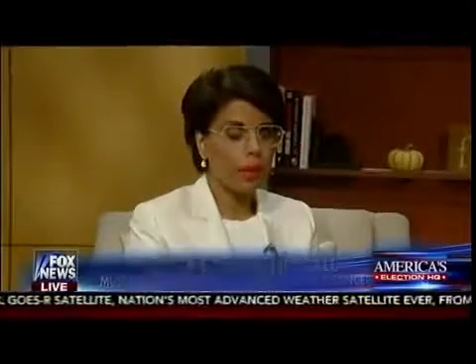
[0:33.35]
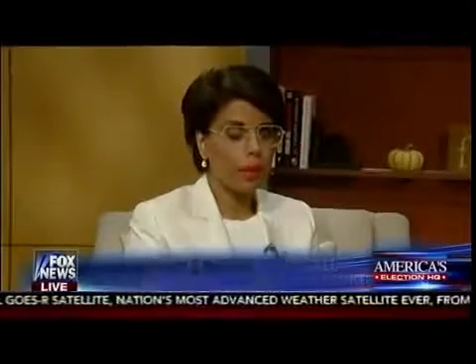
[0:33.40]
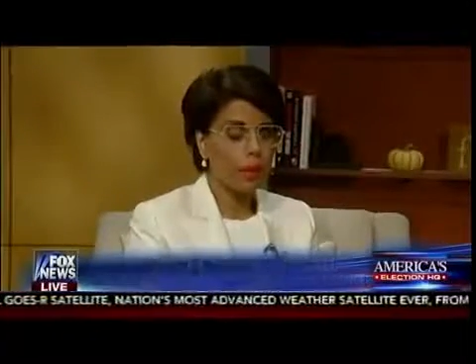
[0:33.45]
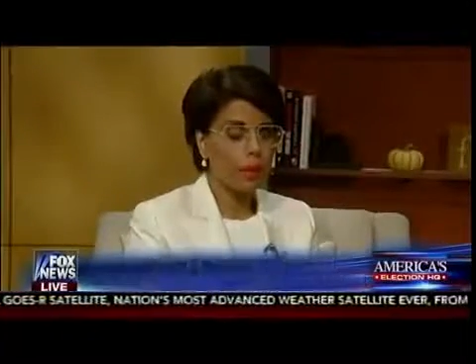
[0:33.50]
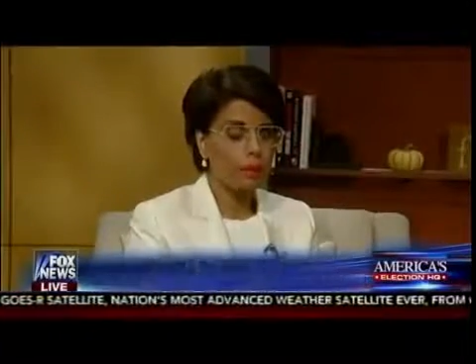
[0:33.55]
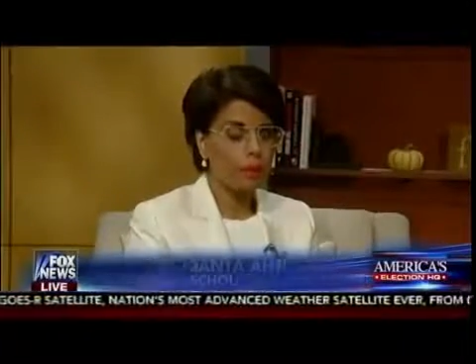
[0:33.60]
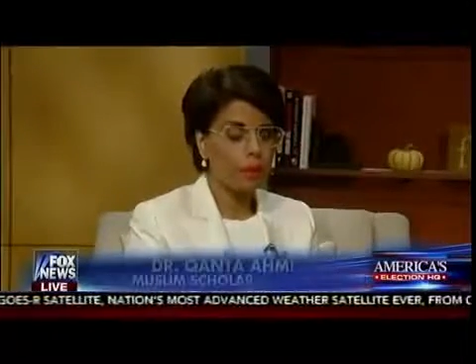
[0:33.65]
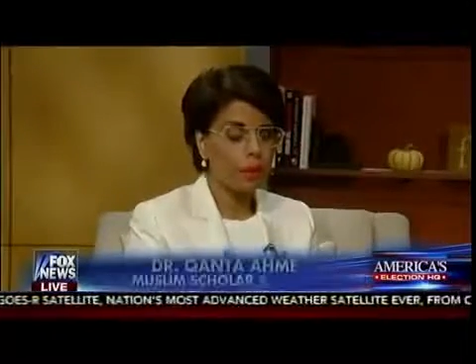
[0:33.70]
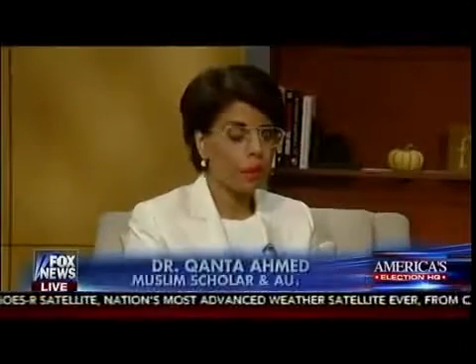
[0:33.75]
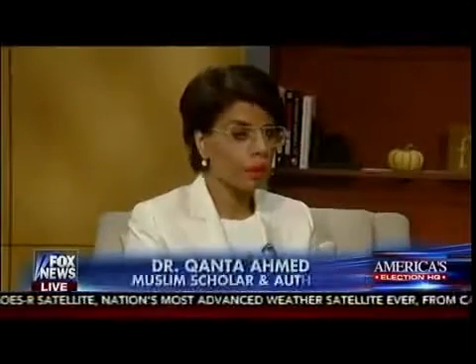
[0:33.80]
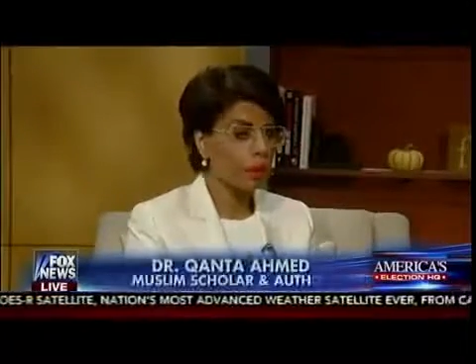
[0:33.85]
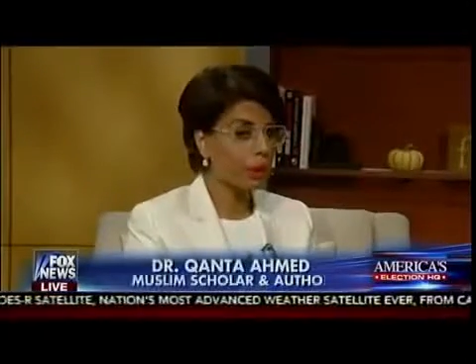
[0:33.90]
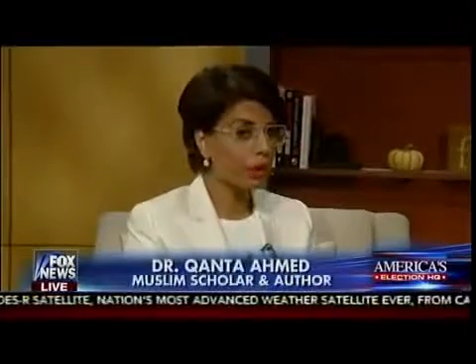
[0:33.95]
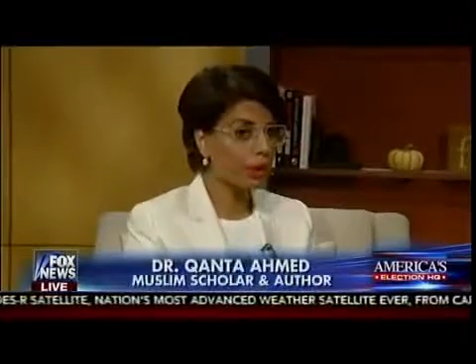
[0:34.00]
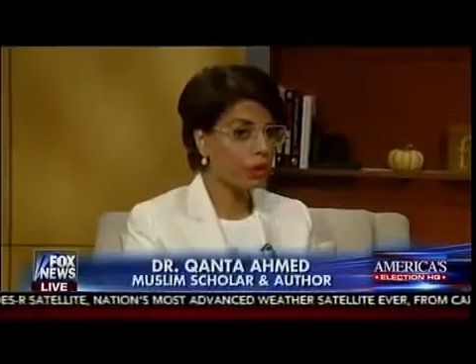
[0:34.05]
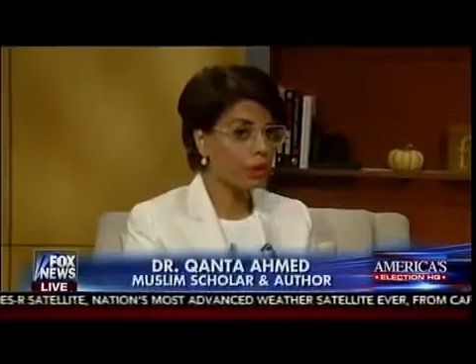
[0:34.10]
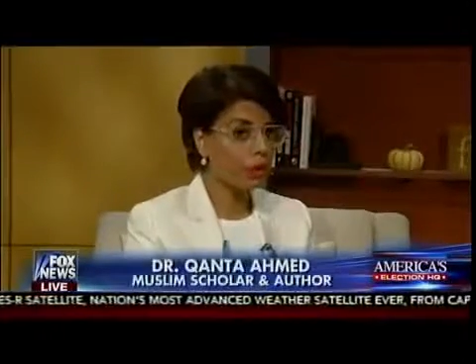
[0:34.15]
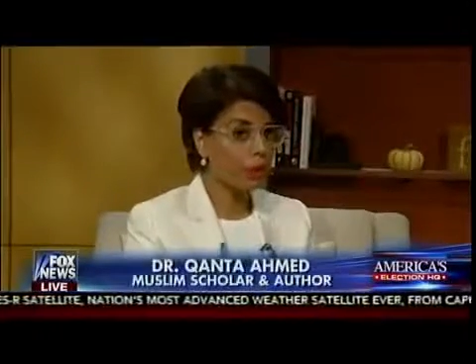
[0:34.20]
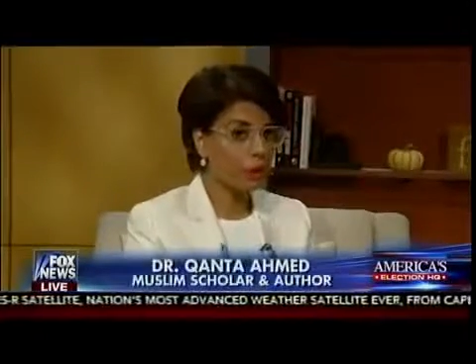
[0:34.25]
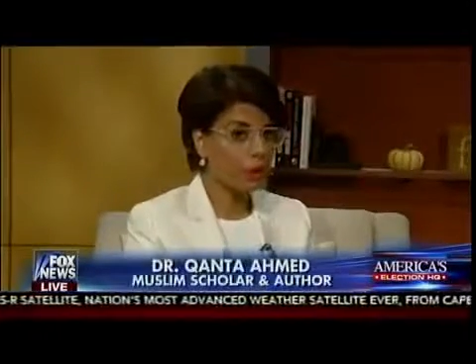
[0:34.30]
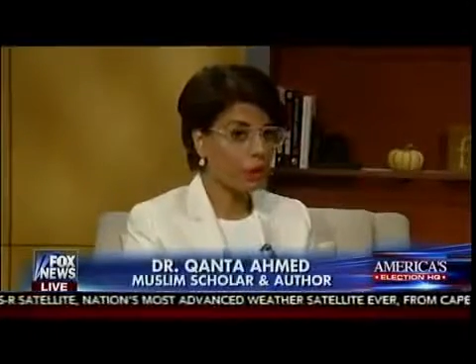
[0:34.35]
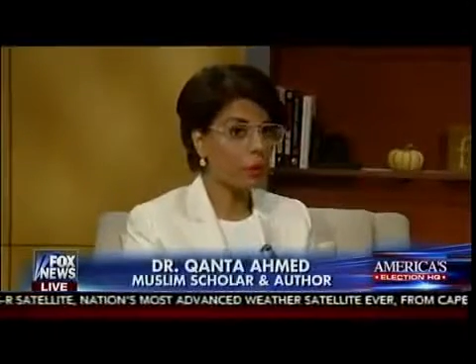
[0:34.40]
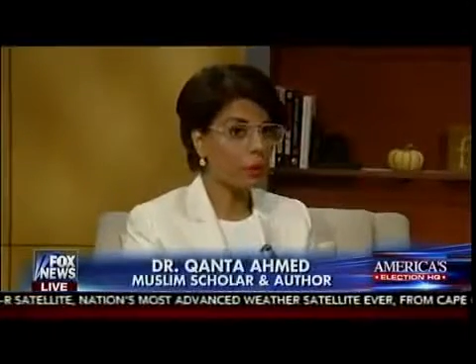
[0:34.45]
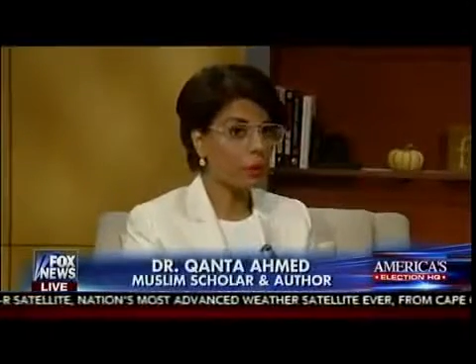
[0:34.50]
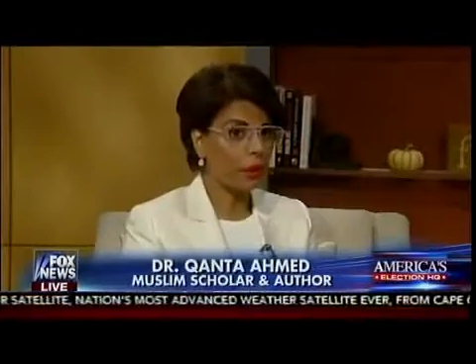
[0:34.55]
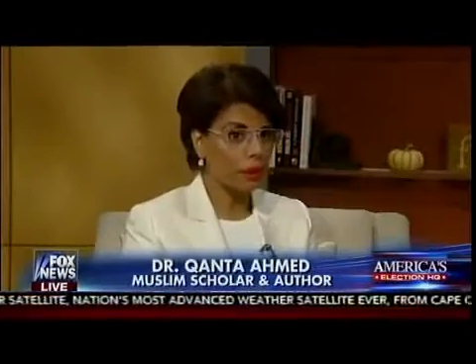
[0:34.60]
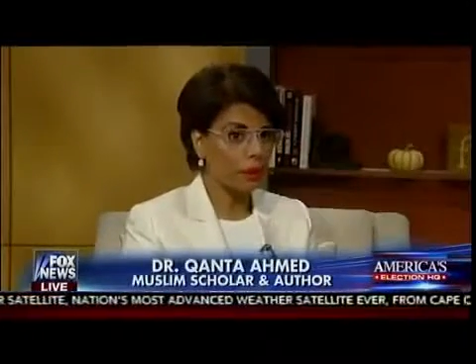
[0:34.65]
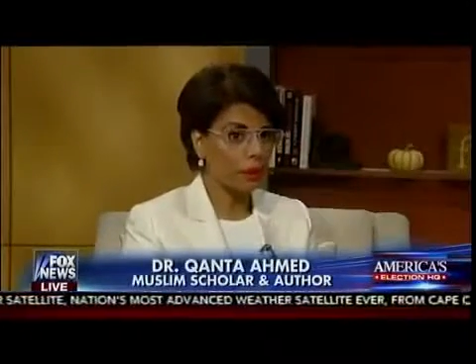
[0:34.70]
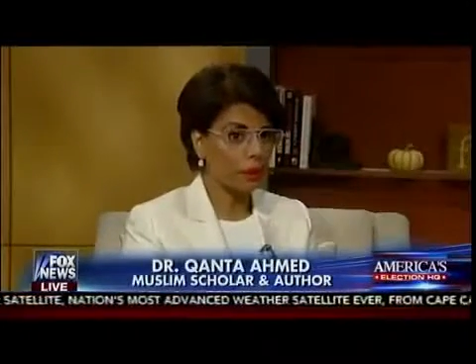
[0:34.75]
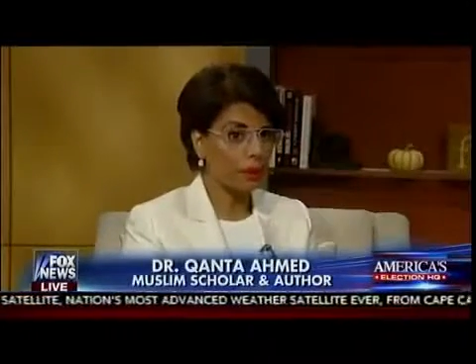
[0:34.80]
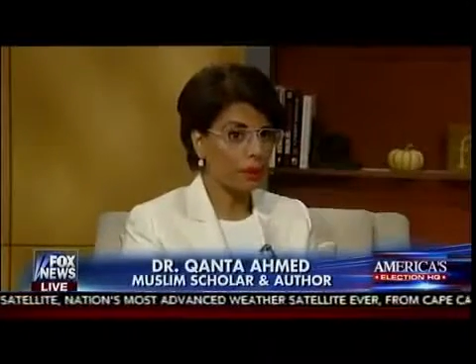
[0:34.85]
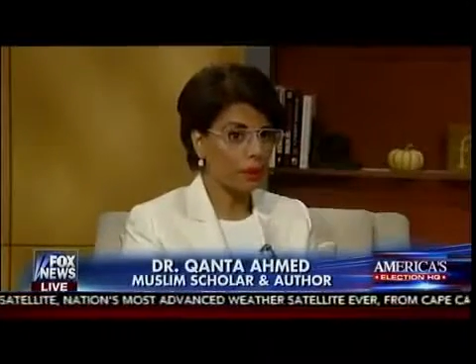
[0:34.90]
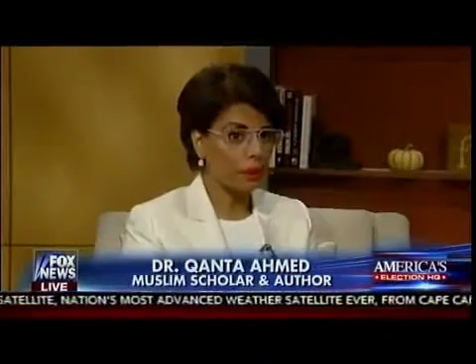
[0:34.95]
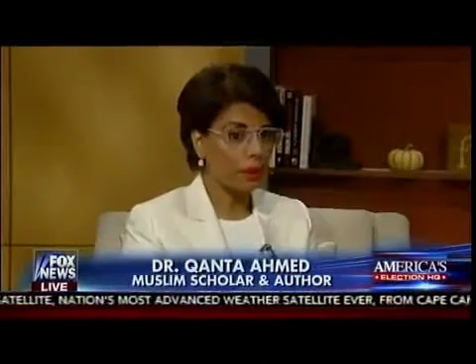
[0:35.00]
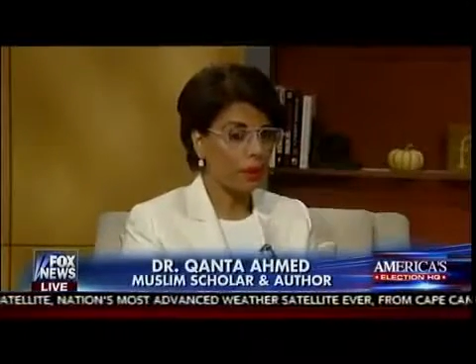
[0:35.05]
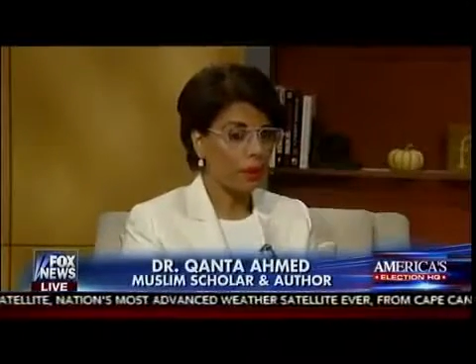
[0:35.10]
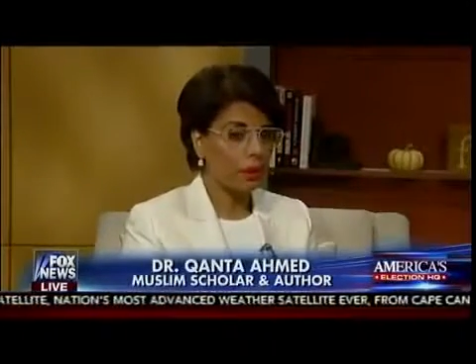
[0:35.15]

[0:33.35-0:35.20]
I'm actually invigorated